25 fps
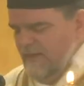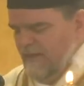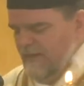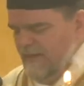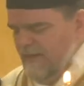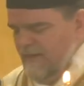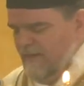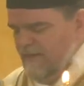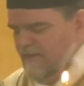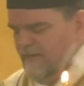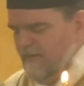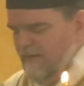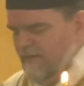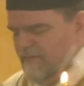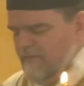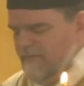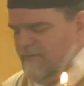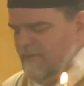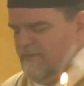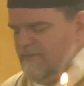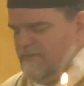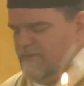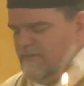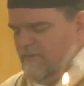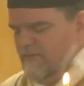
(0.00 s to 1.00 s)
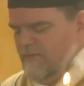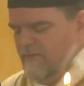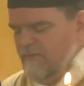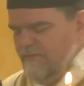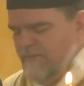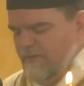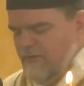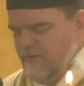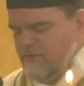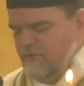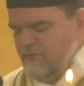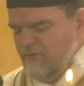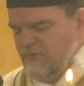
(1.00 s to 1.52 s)
And, that, and so
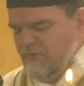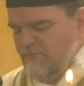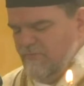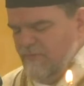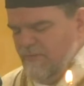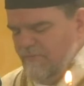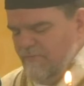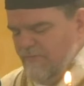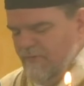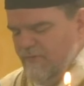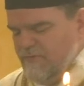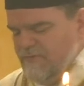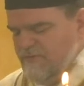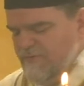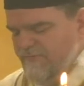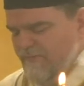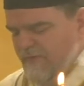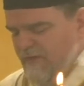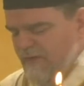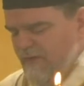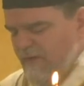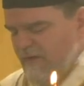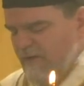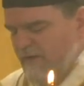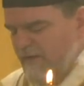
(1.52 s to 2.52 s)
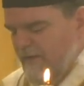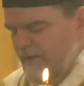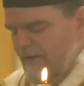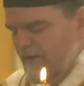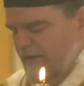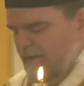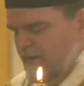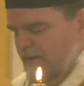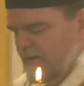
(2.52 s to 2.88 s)
make sure that we persevere